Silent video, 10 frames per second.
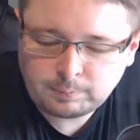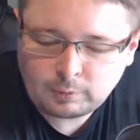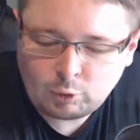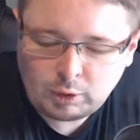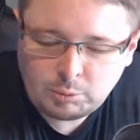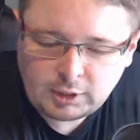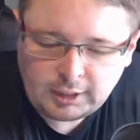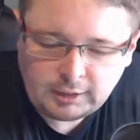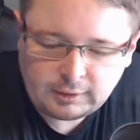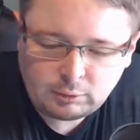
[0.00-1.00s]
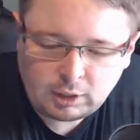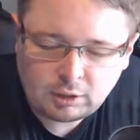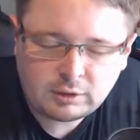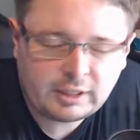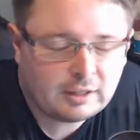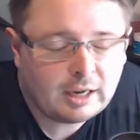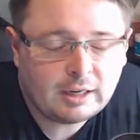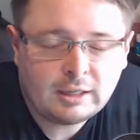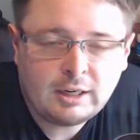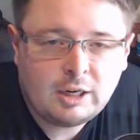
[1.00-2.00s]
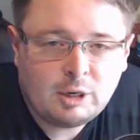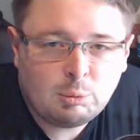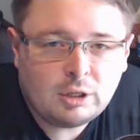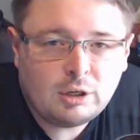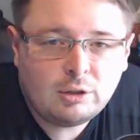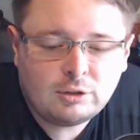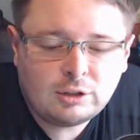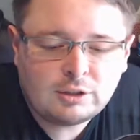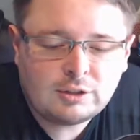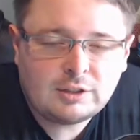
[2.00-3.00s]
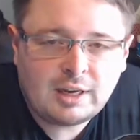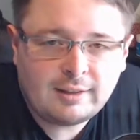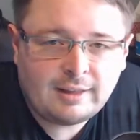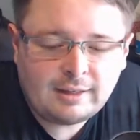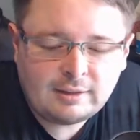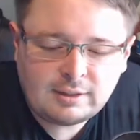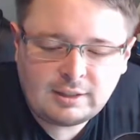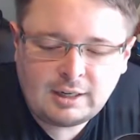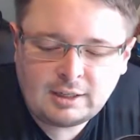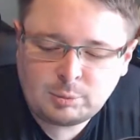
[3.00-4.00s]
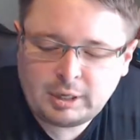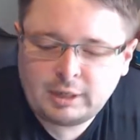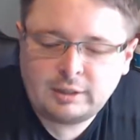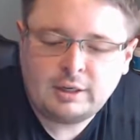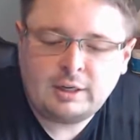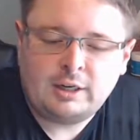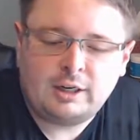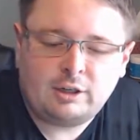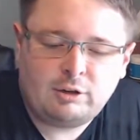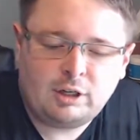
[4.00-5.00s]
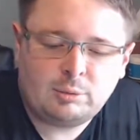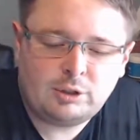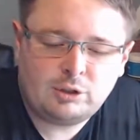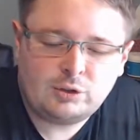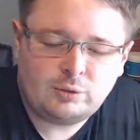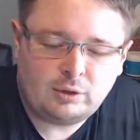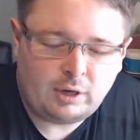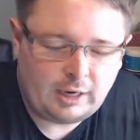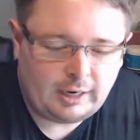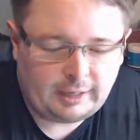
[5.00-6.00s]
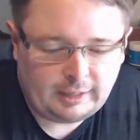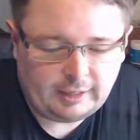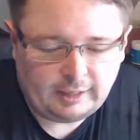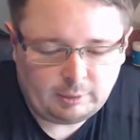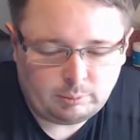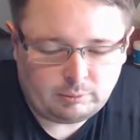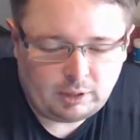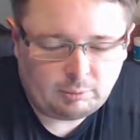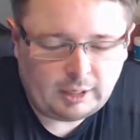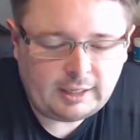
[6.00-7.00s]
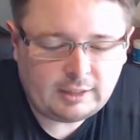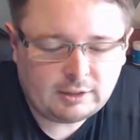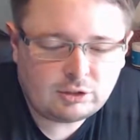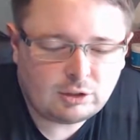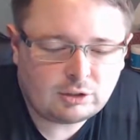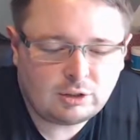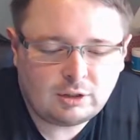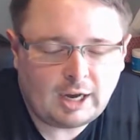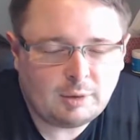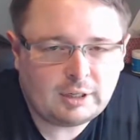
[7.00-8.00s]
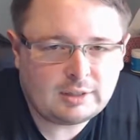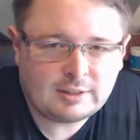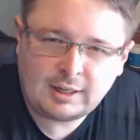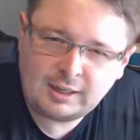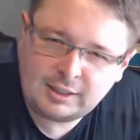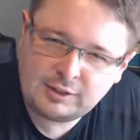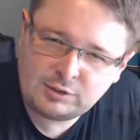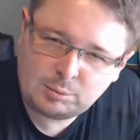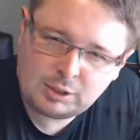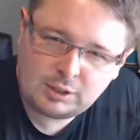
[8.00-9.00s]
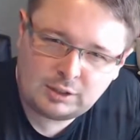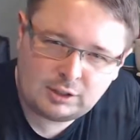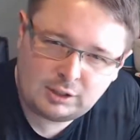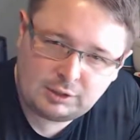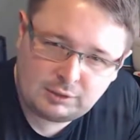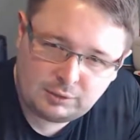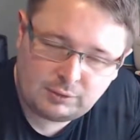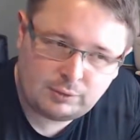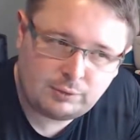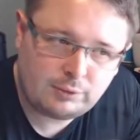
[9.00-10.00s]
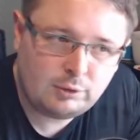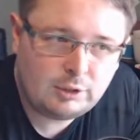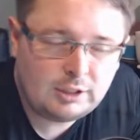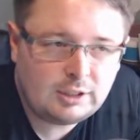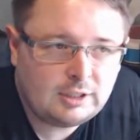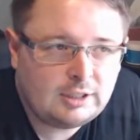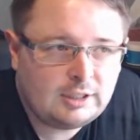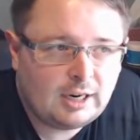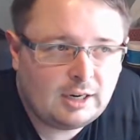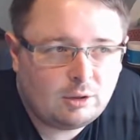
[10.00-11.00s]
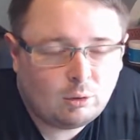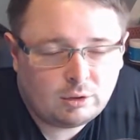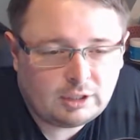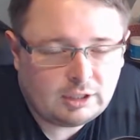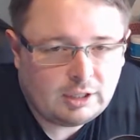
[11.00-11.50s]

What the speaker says: website. I'll link that below just to say thanks. It has been incredibly useful. I'm liking the structure a lot because it kind of gives me the fluidity or the